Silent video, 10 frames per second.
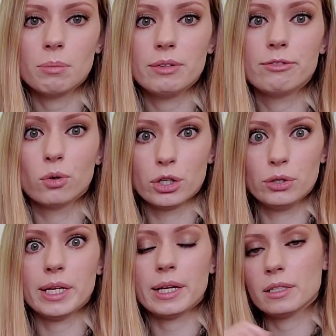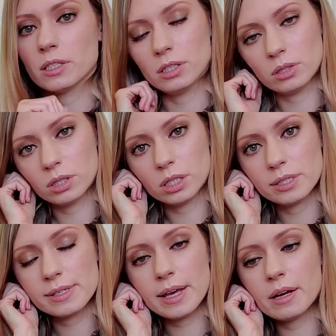before you get into your
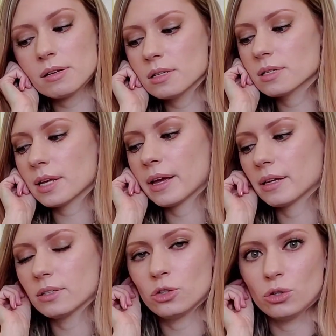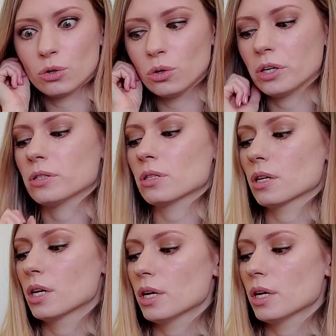scales and to your chords.